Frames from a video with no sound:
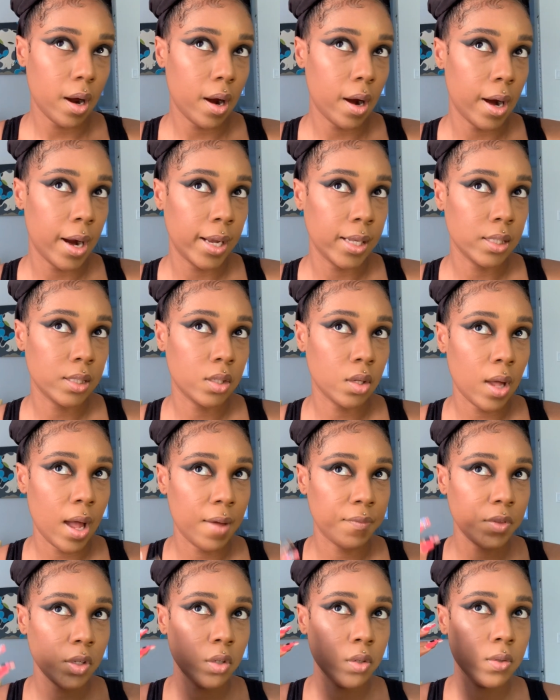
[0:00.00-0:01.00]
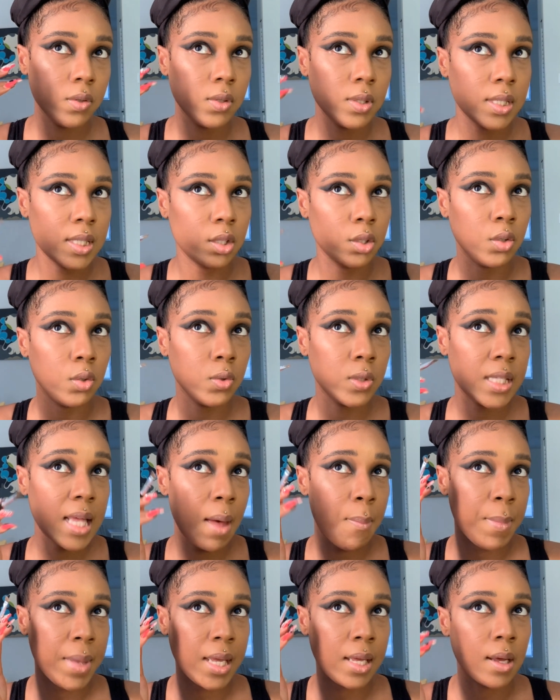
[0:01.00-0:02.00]
All right, so after you use
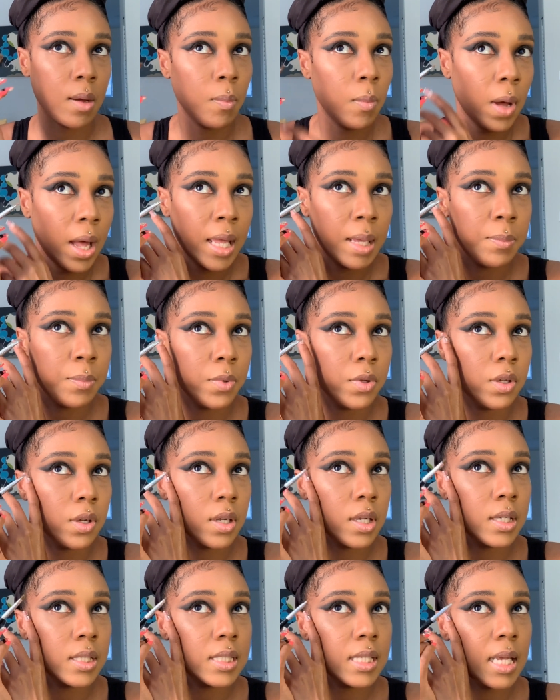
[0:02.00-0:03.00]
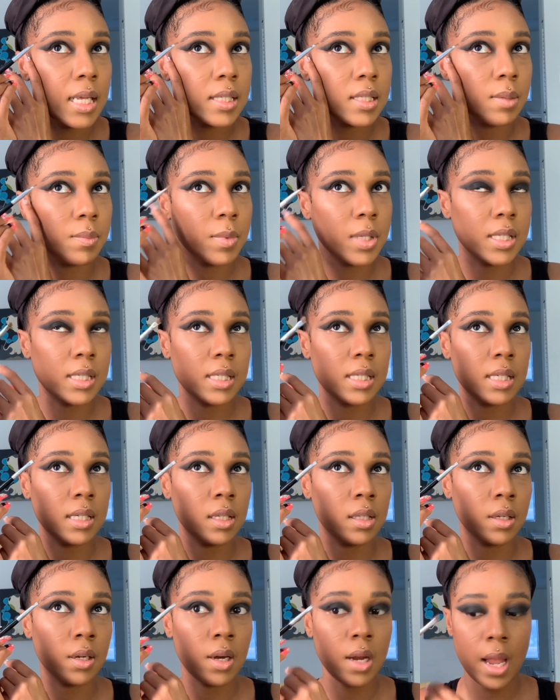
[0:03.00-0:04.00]
that makeup wipe, you're gonna take some
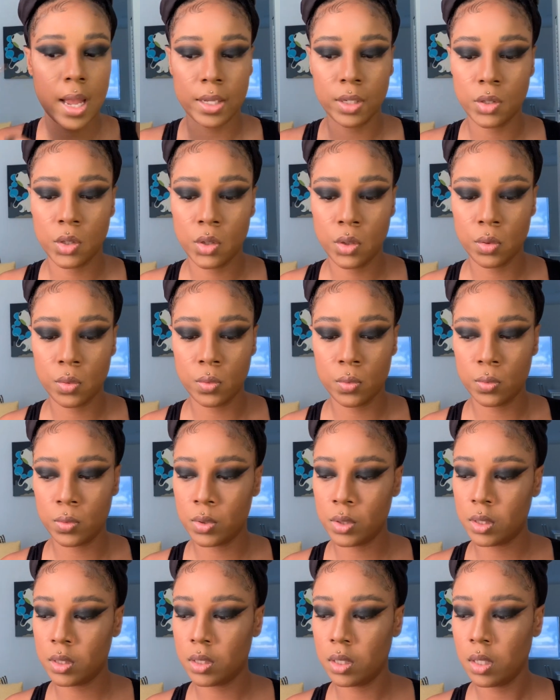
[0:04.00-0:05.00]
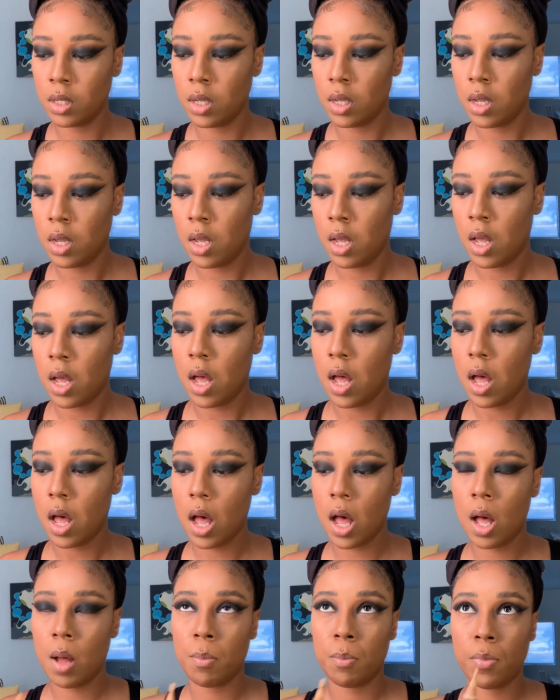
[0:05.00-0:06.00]
concealer. I used
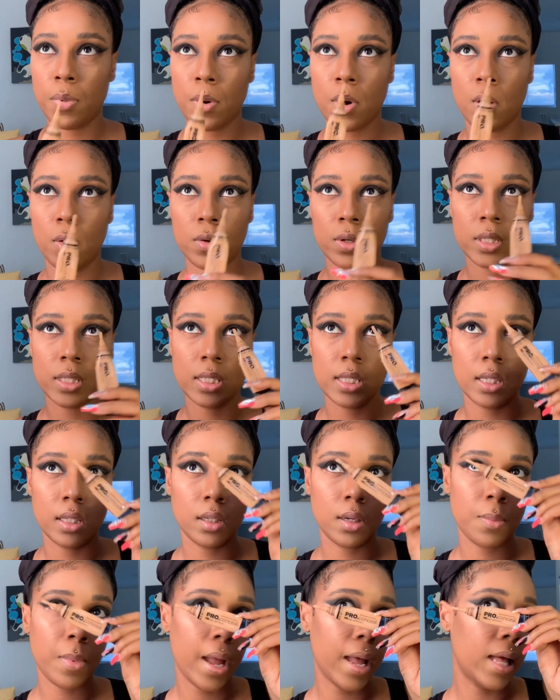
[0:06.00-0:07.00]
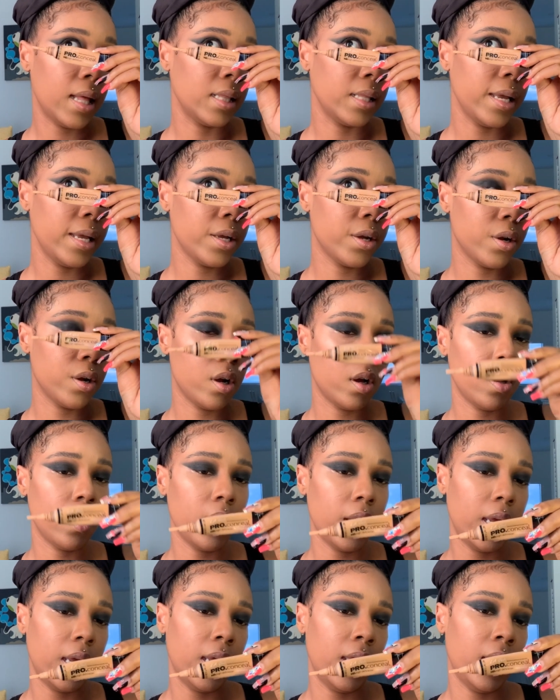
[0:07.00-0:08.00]
Pro Concealer by LA
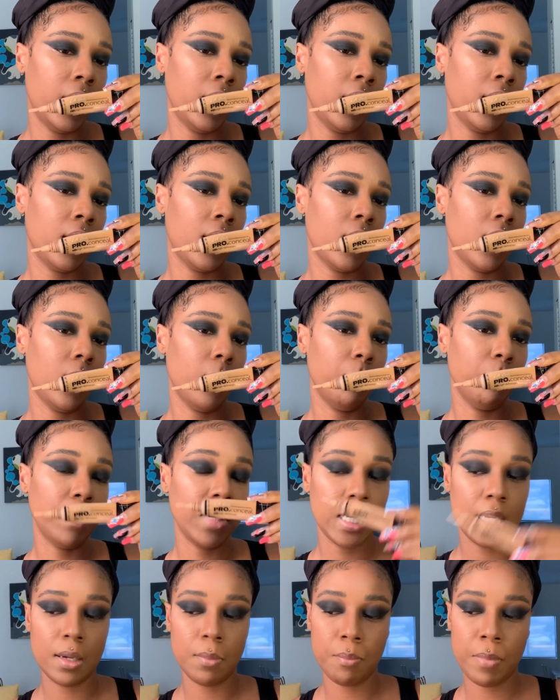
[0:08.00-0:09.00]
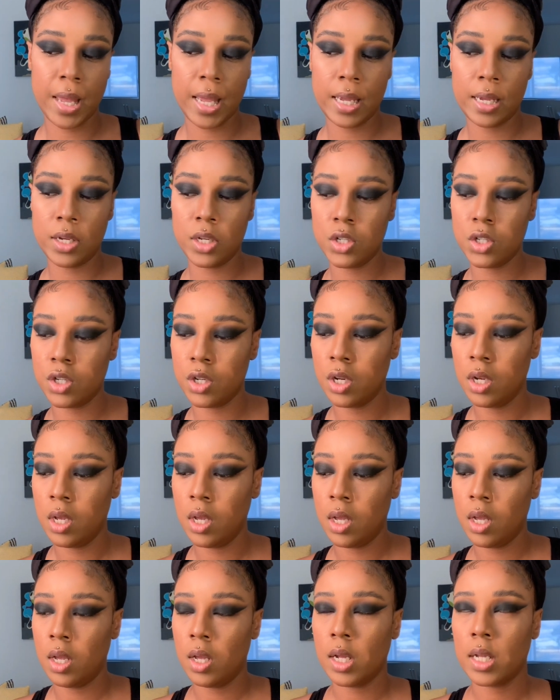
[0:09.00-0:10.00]
Girl in medium beige
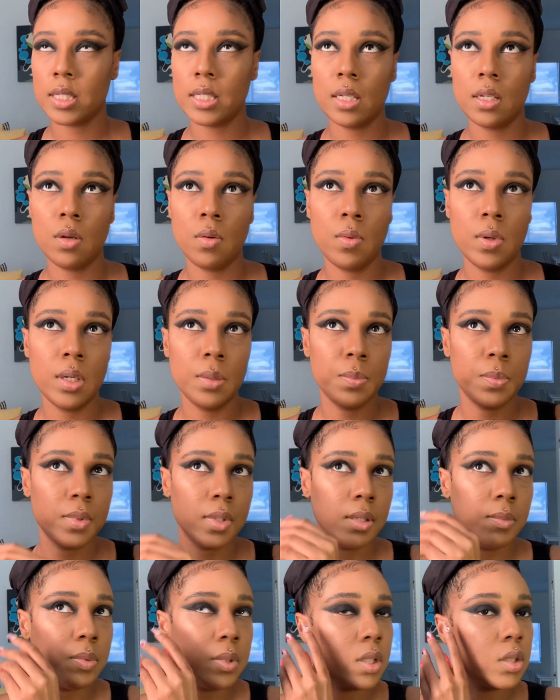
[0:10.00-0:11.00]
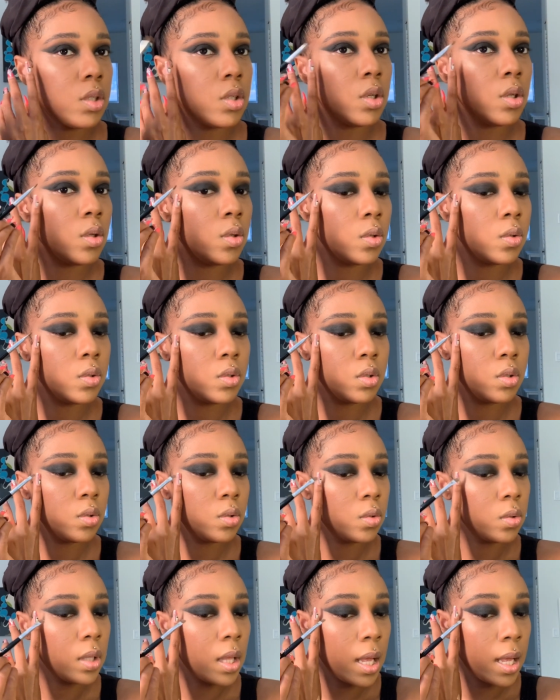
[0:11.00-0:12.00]
because I don't want it to be too
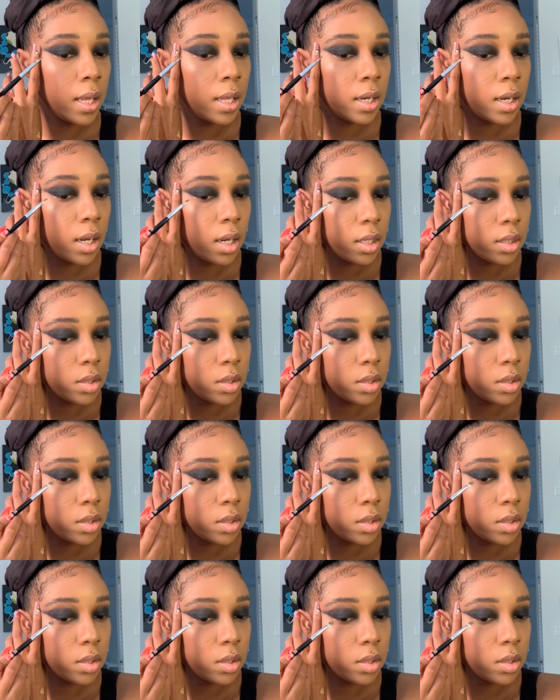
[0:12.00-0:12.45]
light.